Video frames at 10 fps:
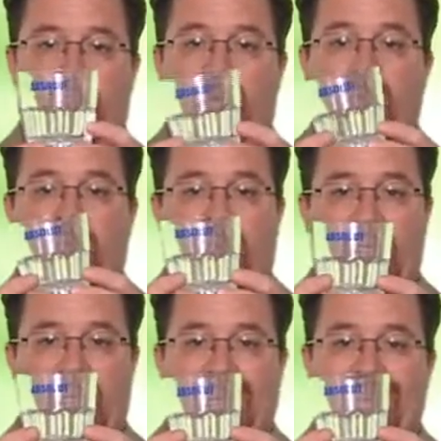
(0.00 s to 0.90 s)
So
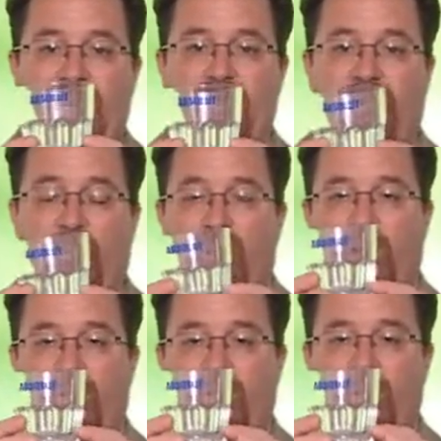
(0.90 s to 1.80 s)
again, neat for
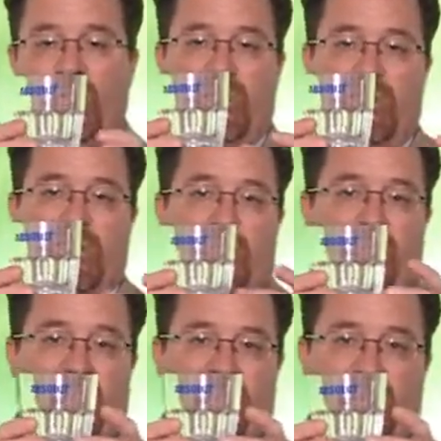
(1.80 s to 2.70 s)
bar promotions,
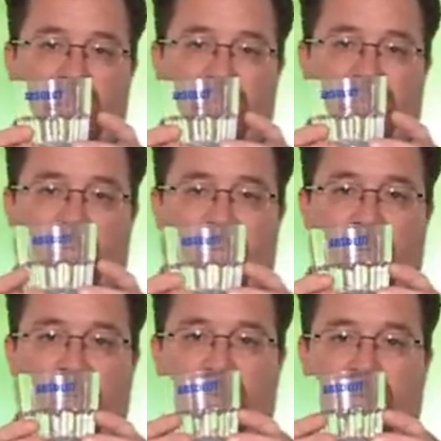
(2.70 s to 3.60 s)
it's neat for
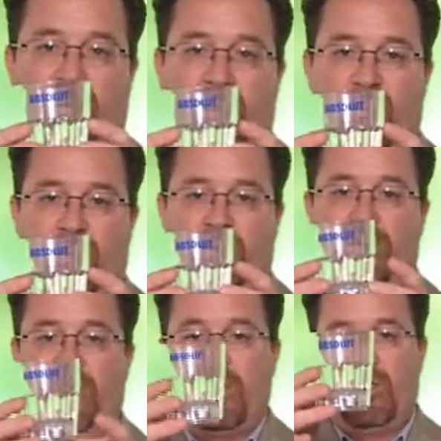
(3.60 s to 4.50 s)
uh, liquor
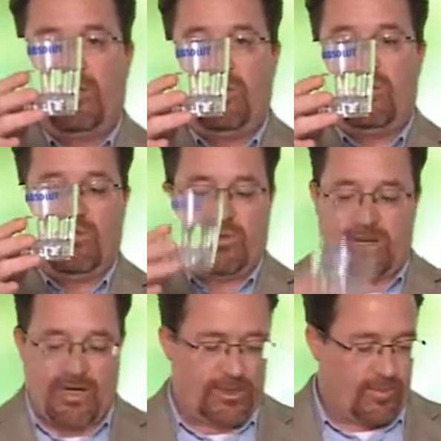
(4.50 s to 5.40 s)
companies to use
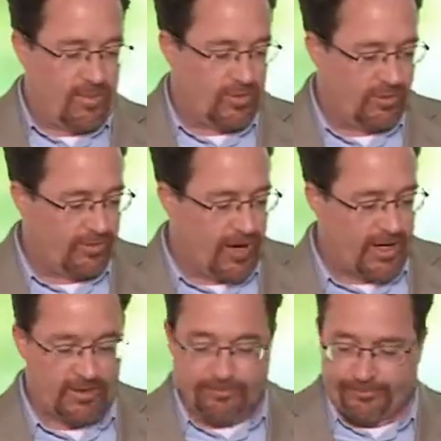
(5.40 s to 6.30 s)
as a promotional
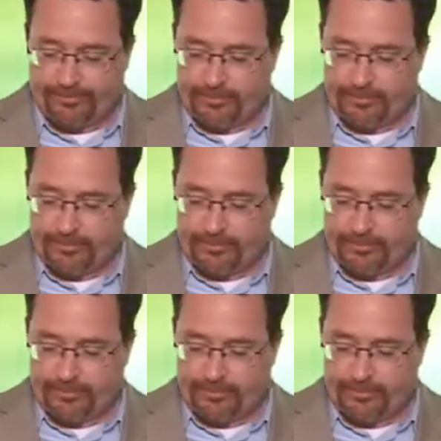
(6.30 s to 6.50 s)
product.